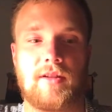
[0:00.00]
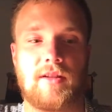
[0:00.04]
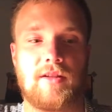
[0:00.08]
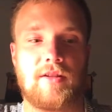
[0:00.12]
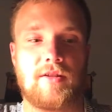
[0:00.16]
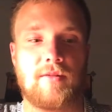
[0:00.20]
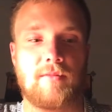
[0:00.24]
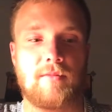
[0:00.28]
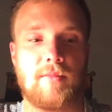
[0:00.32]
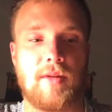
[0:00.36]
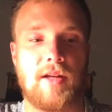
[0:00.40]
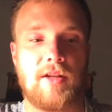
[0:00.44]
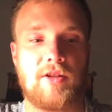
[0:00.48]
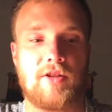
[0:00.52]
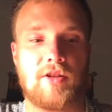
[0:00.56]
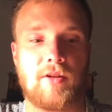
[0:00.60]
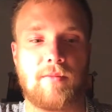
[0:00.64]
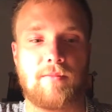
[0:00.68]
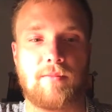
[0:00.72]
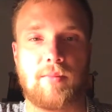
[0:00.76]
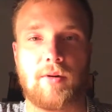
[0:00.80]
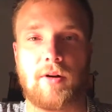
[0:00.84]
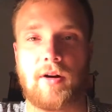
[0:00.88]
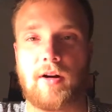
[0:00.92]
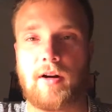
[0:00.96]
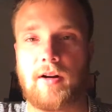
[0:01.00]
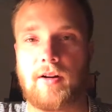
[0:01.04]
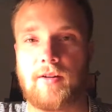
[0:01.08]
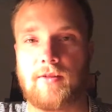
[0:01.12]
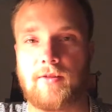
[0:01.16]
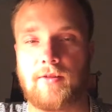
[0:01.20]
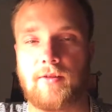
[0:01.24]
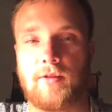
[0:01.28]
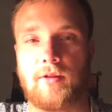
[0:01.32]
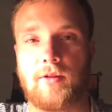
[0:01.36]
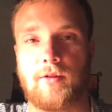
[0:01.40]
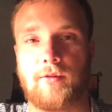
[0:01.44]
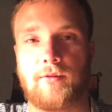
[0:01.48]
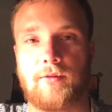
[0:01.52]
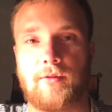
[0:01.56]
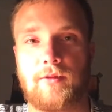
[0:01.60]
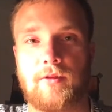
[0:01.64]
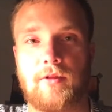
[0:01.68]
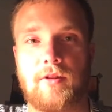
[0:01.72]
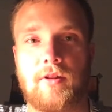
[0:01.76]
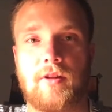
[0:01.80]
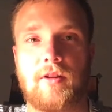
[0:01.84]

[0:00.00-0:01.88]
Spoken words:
is a major part of